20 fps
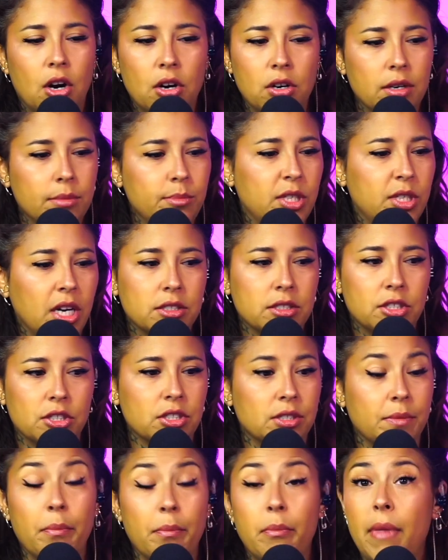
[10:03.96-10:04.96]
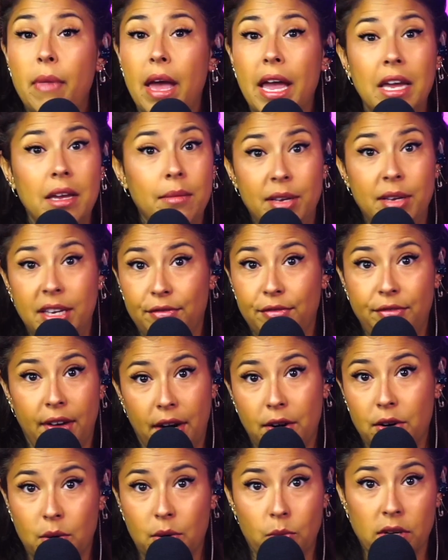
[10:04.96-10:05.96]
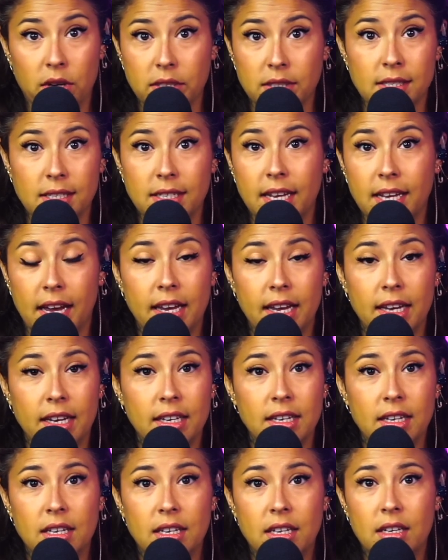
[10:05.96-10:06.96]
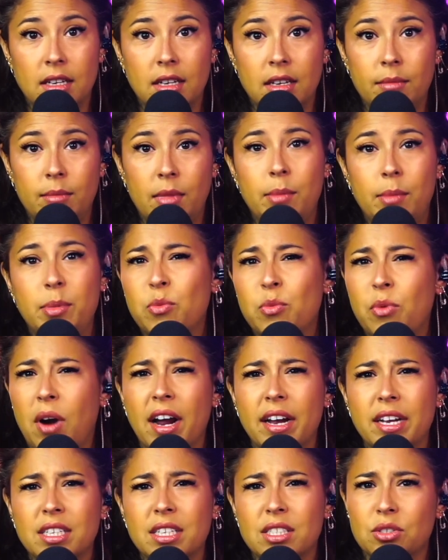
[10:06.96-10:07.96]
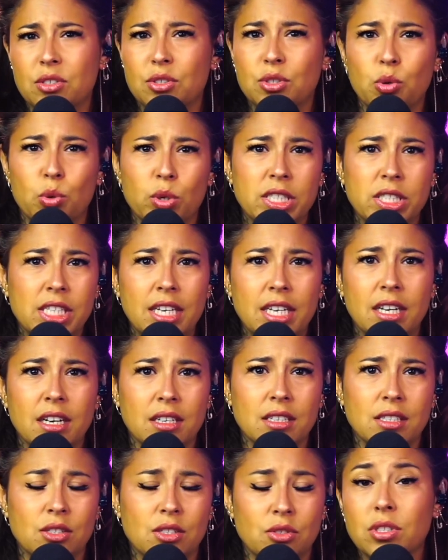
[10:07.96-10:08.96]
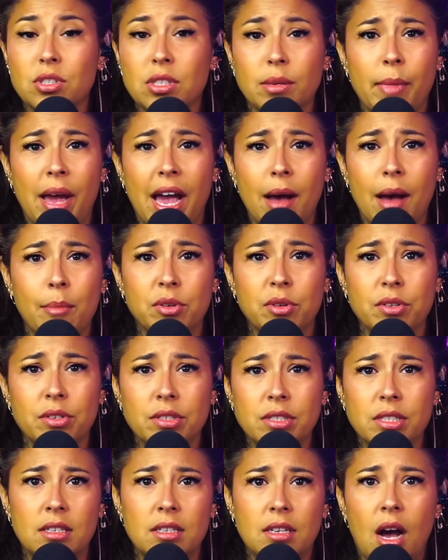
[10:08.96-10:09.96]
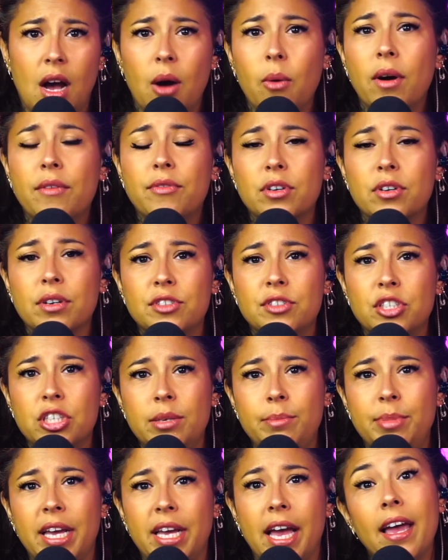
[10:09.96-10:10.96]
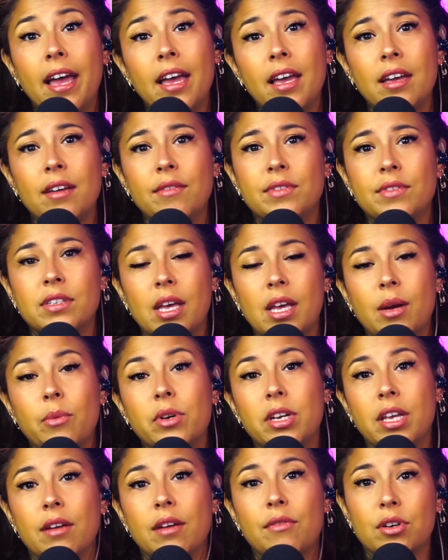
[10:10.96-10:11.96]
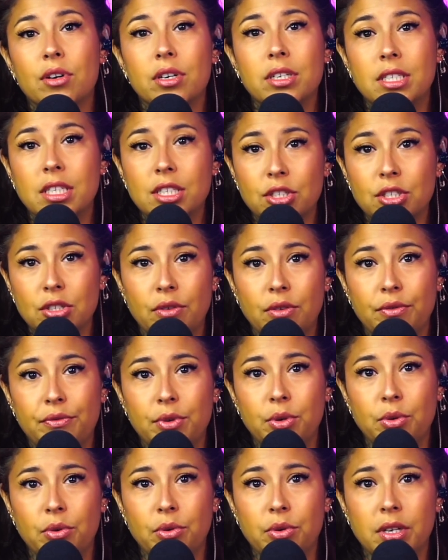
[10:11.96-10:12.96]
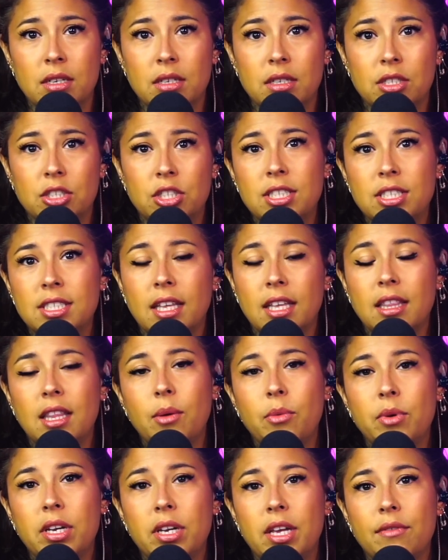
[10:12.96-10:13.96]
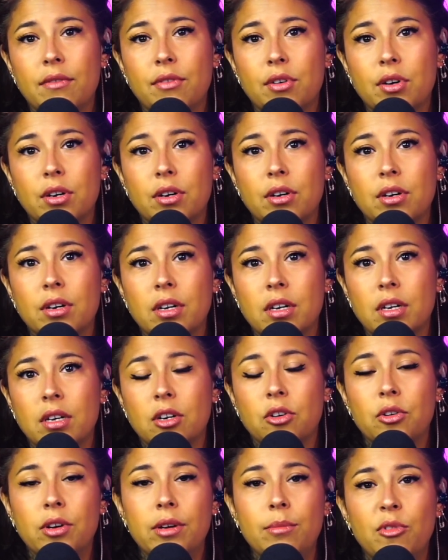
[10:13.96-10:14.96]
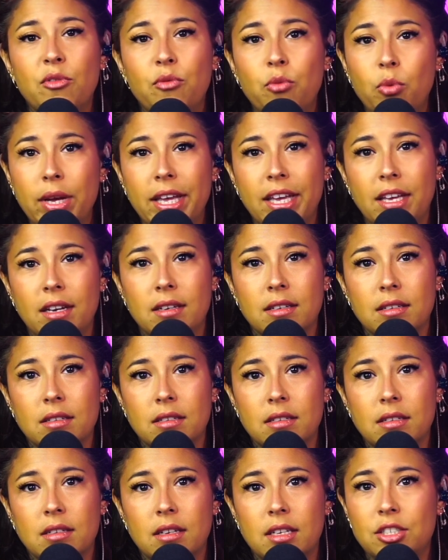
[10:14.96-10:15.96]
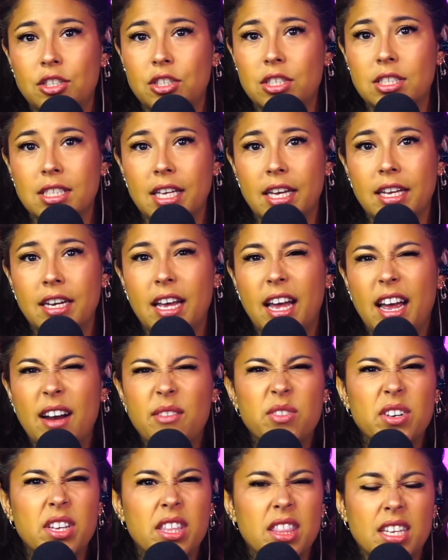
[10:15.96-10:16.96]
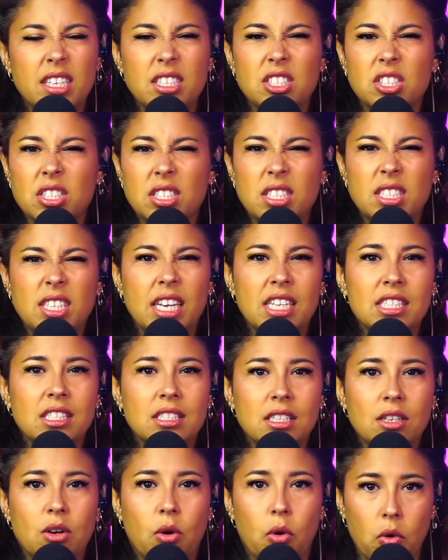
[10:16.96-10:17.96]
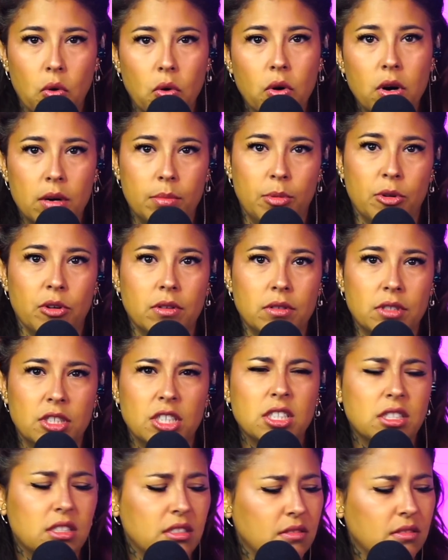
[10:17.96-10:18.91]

abductors maybe fed her once a day, maybe rice or tortillas or some apples. However, if she behaved, they would give her additional food. She said they would give her cream of wheat, and she said everything just tasted horrible, just